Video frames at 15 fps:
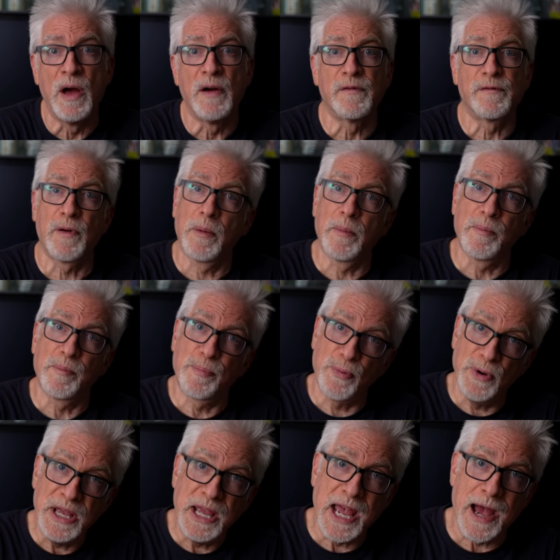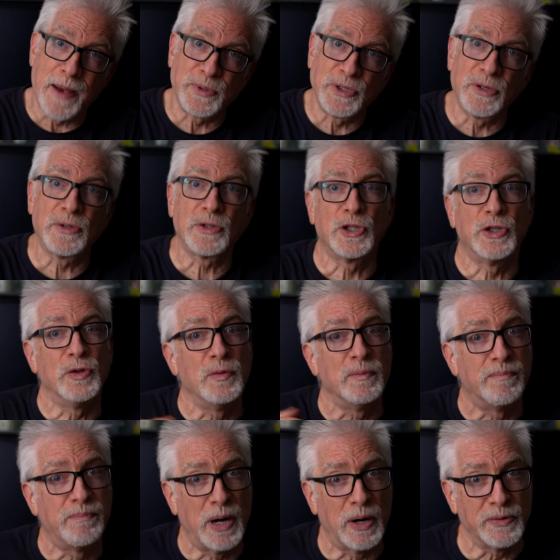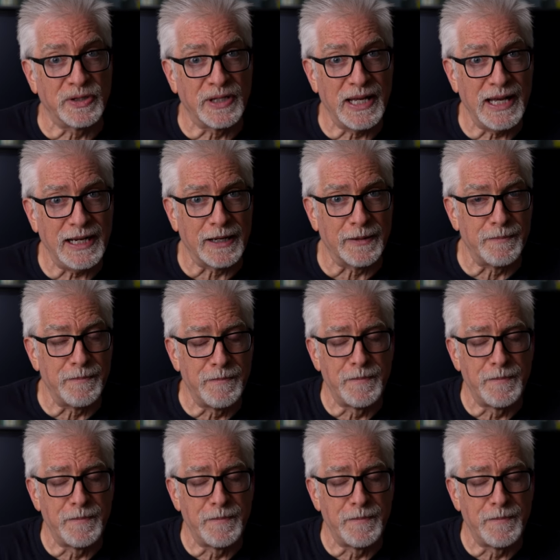from pre-capture to post-edit.